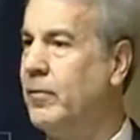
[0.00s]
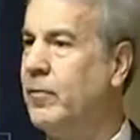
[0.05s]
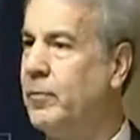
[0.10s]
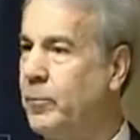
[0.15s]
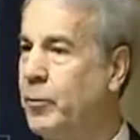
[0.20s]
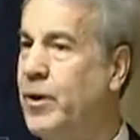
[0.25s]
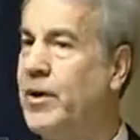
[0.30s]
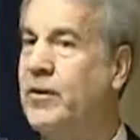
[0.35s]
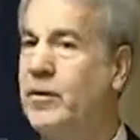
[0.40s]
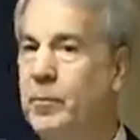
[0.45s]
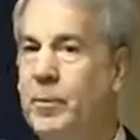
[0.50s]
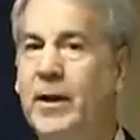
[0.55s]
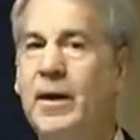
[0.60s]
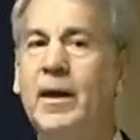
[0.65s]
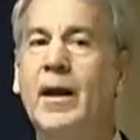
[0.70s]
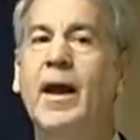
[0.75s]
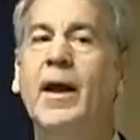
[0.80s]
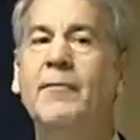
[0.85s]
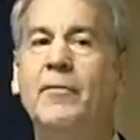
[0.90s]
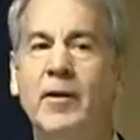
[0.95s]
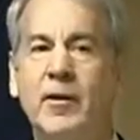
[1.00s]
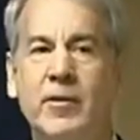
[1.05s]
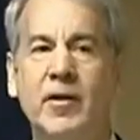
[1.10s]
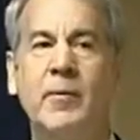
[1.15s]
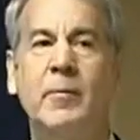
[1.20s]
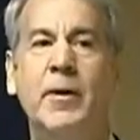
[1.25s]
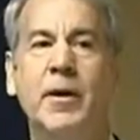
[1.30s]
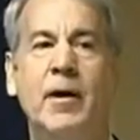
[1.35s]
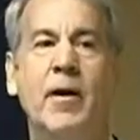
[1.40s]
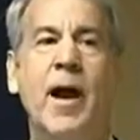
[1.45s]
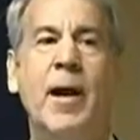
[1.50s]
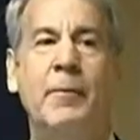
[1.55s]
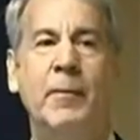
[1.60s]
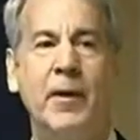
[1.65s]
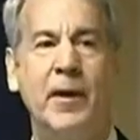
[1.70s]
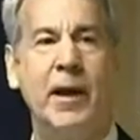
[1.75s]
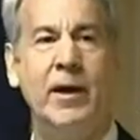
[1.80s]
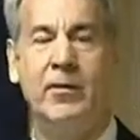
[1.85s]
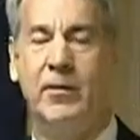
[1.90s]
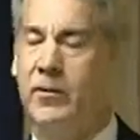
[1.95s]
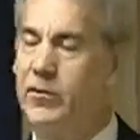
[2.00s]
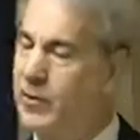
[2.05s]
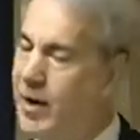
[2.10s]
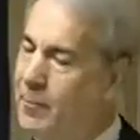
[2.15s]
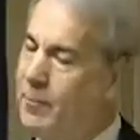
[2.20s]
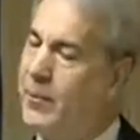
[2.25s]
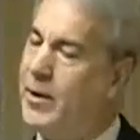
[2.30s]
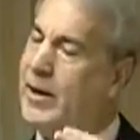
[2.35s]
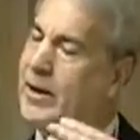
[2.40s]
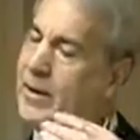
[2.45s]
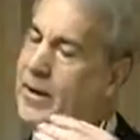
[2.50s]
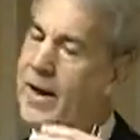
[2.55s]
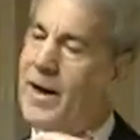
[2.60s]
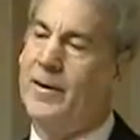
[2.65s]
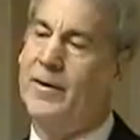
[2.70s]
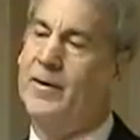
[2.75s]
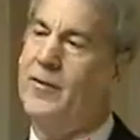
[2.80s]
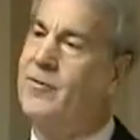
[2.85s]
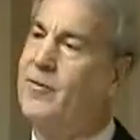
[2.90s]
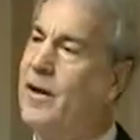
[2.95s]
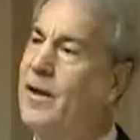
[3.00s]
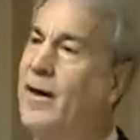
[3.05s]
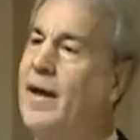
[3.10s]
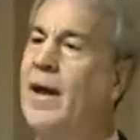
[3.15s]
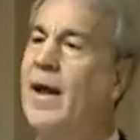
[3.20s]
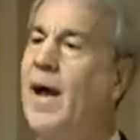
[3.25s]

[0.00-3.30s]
Print the PDF and send me your application. So I'm reading down this thing.